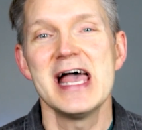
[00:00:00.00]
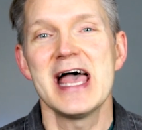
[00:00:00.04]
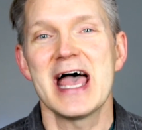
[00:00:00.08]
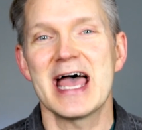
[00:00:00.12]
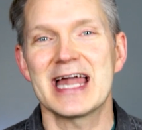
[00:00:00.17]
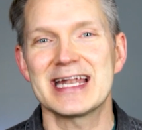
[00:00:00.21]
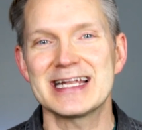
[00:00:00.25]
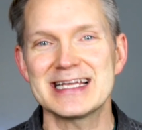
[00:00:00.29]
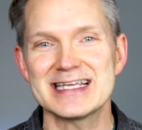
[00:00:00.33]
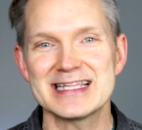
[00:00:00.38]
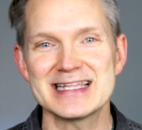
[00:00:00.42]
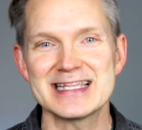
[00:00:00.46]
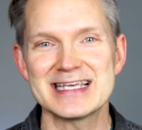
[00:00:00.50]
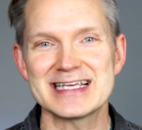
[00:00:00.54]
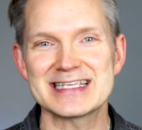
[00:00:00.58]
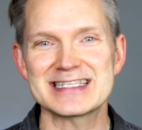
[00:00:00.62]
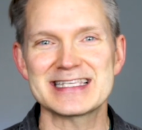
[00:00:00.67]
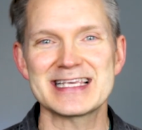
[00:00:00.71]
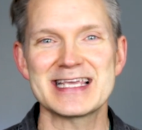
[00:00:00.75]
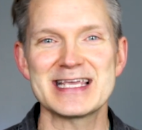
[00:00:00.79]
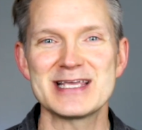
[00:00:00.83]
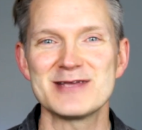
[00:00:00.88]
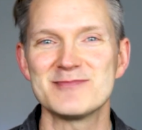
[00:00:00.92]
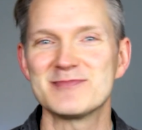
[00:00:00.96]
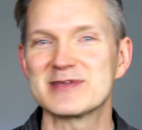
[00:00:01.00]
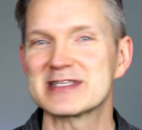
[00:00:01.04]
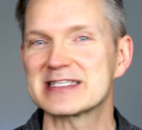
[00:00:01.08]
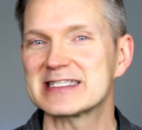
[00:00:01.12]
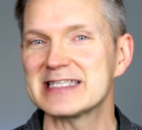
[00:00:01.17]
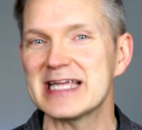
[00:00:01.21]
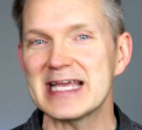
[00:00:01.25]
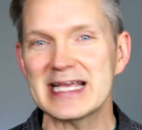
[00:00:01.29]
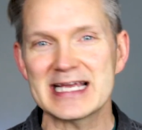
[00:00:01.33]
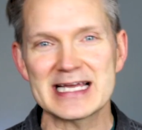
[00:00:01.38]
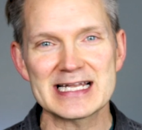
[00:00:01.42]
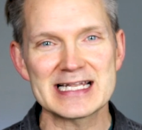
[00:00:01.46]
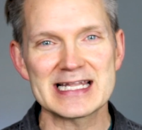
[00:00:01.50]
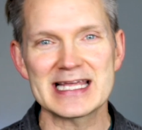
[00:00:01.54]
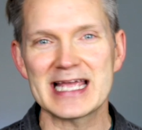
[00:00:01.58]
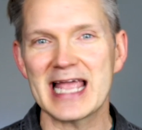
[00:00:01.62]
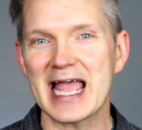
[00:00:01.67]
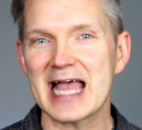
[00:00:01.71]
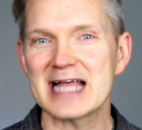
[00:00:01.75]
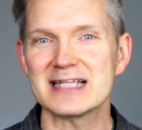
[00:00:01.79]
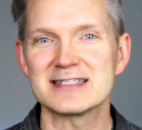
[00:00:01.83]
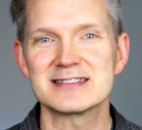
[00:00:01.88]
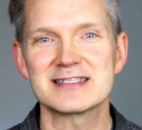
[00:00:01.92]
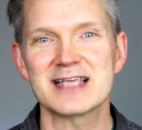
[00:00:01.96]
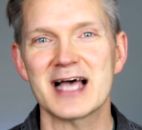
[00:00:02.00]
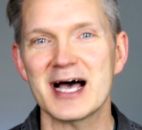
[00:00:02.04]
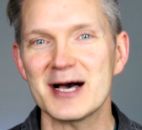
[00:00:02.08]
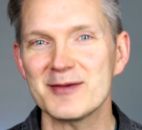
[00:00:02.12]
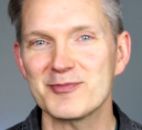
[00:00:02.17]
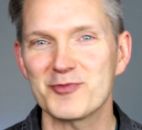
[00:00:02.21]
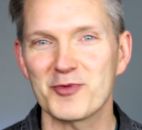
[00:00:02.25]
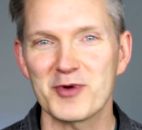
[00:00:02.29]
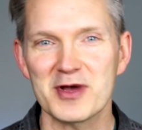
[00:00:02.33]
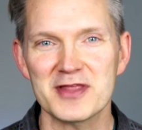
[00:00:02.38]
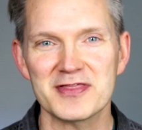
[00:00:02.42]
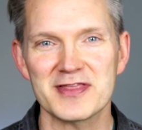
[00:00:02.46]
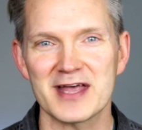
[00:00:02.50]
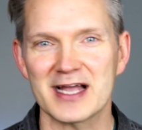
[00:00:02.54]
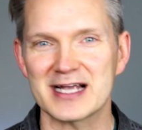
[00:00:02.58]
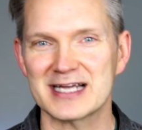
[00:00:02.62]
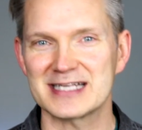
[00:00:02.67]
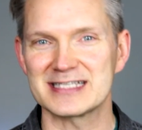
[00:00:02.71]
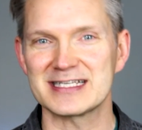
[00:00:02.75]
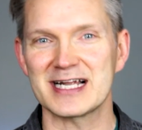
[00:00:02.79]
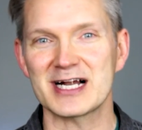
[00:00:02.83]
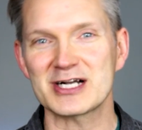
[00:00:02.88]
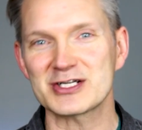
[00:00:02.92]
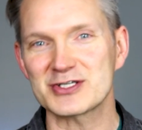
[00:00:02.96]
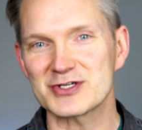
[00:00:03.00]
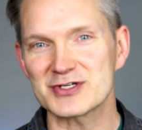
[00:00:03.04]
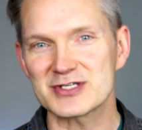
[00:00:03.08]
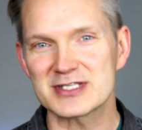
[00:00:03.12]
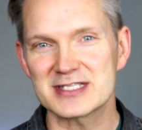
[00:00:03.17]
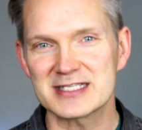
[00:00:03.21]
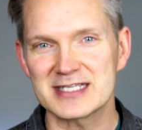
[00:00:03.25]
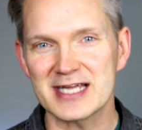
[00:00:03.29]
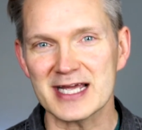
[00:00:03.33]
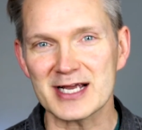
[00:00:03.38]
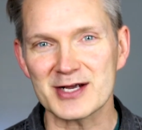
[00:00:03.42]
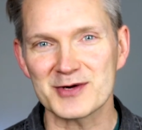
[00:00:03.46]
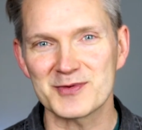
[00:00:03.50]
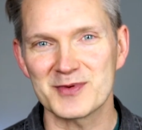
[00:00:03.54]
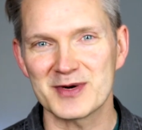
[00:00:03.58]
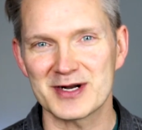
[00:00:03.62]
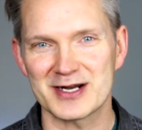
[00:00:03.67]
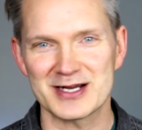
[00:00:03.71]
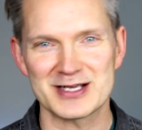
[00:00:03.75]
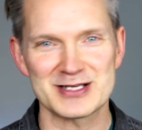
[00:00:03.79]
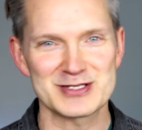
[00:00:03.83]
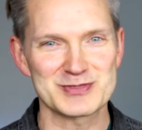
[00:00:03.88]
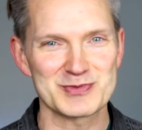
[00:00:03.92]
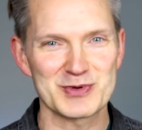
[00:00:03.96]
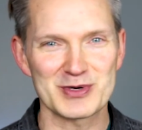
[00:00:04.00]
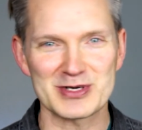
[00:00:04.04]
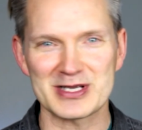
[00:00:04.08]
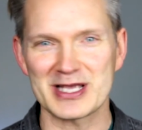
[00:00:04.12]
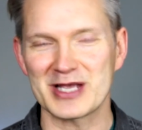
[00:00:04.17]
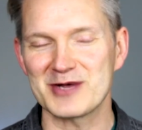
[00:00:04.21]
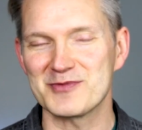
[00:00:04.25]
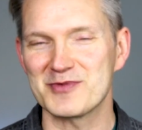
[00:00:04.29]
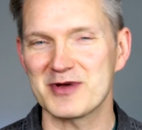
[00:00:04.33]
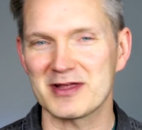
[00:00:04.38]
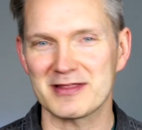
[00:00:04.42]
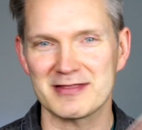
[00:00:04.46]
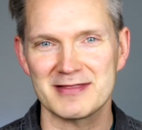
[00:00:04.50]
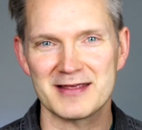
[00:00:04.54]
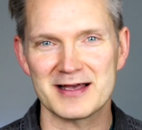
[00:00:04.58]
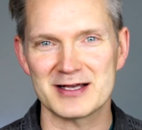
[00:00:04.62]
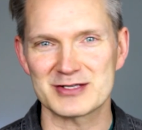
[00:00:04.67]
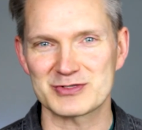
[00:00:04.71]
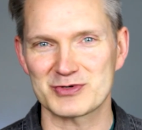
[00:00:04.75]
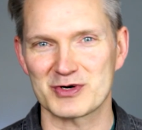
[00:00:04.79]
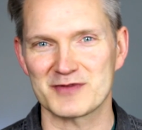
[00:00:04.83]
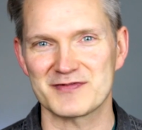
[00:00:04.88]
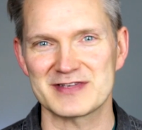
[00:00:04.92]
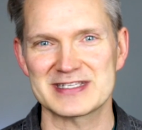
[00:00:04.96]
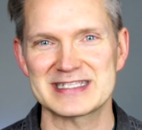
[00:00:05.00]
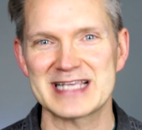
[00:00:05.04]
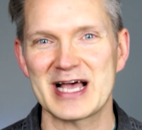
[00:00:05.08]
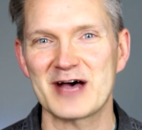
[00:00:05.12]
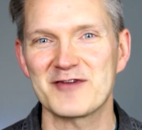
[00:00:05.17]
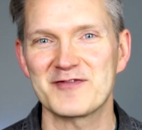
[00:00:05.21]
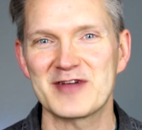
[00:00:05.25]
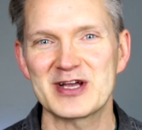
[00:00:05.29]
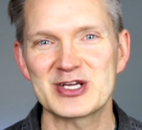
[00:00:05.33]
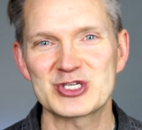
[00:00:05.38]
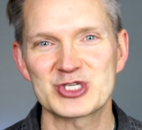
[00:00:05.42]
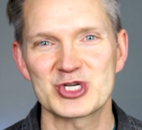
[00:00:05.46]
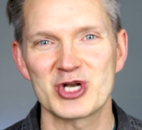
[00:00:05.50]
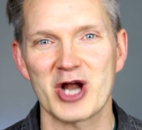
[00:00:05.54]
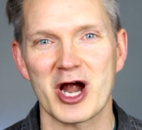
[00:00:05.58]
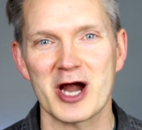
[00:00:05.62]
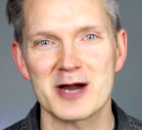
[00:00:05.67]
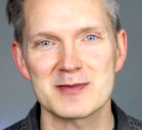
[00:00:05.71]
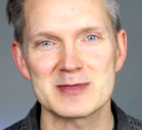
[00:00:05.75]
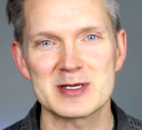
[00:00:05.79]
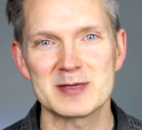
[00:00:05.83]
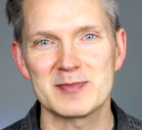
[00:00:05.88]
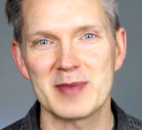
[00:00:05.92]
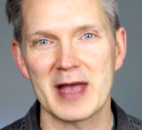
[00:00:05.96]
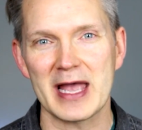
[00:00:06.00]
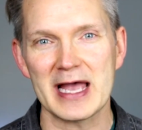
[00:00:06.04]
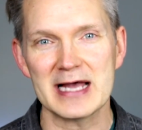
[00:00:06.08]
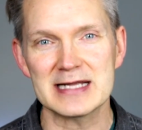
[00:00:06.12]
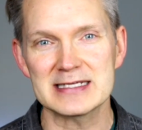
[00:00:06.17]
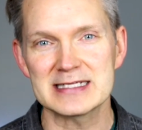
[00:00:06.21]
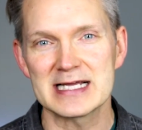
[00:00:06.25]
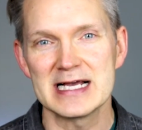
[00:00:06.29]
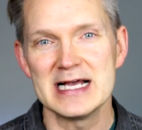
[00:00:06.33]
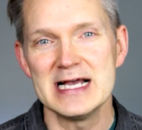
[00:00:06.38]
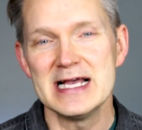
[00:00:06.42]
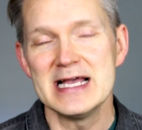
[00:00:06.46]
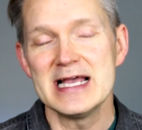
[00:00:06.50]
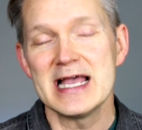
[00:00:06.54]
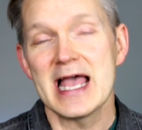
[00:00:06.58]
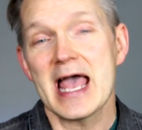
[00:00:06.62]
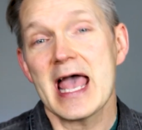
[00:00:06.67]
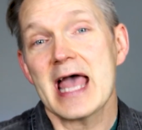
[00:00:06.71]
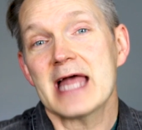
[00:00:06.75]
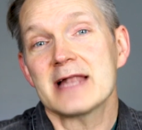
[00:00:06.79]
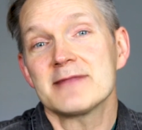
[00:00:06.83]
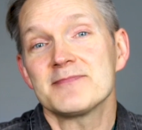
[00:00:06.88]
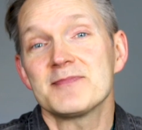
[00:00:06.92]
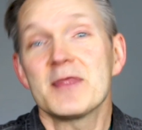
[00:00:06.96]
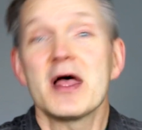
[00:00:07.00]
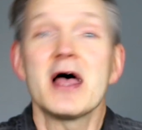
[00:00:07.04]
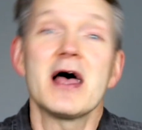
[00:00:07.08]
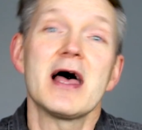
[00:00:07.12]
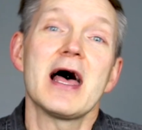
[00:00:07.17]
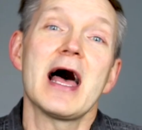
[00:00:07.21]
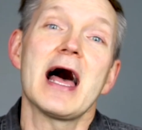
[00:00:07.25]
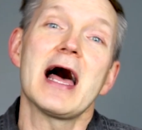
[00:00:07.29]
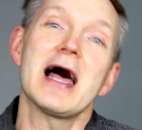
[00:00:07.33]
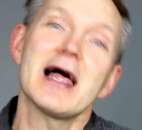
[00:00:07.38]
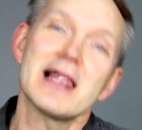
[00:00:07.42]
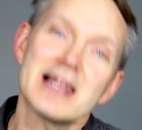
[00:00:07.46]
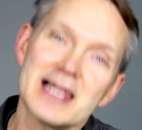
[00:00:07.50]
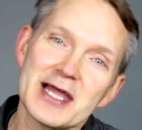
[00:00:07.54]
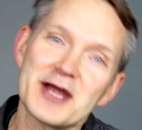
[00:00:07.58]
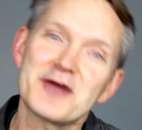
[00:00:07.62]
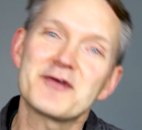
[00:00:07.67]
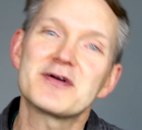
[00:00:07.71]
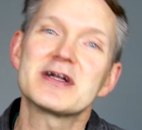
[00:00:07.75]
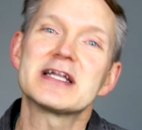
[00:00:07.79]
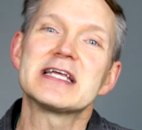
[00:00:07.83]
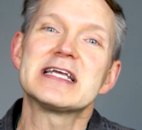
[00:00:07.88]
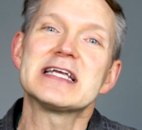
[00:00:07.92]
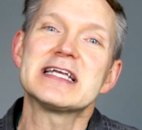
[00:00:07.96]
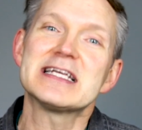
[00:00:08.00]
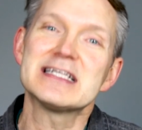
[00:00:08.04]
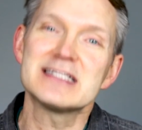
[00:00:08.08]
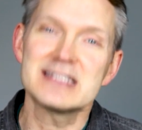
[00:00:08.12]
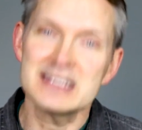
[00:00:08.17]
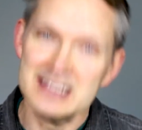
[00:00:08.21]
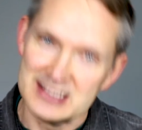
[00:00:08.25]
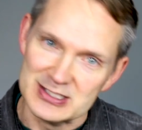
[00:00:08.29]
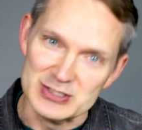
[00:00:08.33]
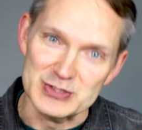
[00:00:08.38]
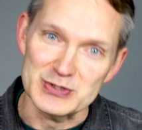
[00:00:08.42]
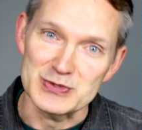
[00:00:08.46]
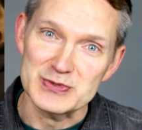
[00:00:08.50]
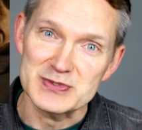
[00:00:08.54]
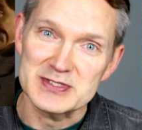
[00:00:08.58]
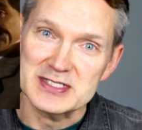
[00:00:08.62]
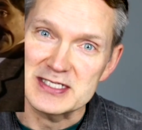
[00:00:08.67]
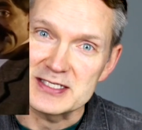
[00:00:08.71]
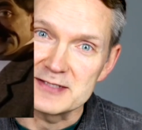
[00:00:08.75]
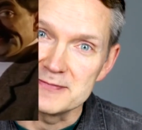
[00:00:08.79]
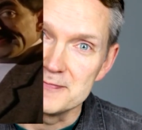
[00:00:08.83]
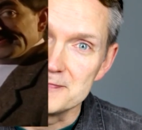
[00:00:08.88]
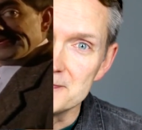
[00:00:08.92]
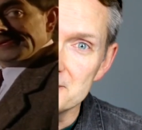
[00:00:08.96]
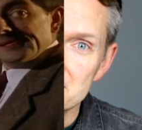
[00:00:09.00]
And in this, he mistakenly ends up with a conductor's stick where he's working with sort of a Salvation Army band, and hilarity ensues.